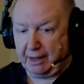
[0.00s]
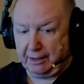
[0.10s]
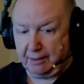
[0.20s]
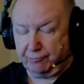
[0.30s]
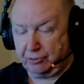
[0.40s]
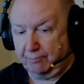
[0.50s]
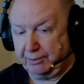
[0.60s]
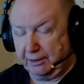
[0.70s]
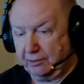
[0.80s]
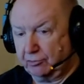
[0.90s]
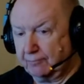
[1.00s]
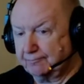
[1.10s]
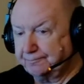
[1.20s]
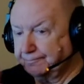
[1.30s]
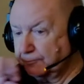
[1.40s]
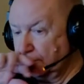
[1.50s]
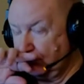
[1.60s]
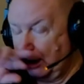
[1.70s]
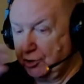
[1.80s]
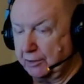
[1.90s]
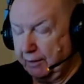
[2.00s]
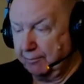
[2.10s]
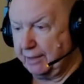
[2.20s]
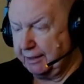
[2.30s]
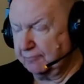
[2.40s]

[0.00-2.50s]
up someplace, stationary bike,